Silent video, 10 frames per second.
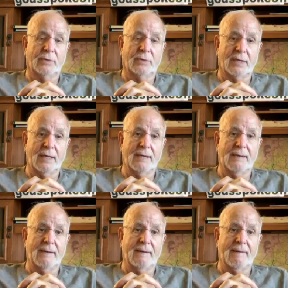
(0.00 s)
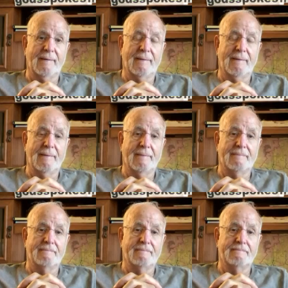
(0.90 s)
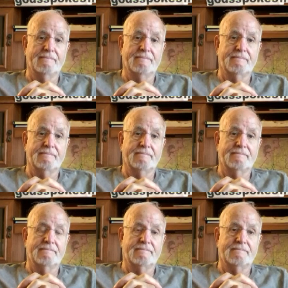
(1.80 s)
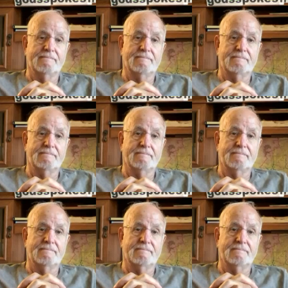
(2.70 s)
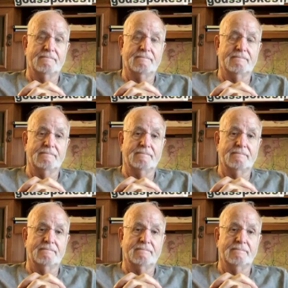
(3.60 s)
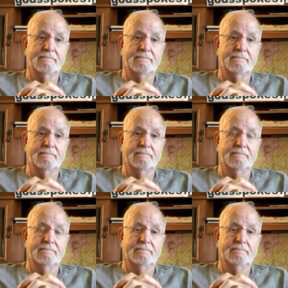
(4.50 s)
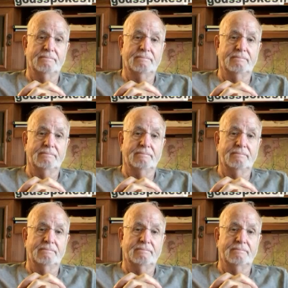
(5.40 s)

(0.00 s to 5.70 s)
[no speech]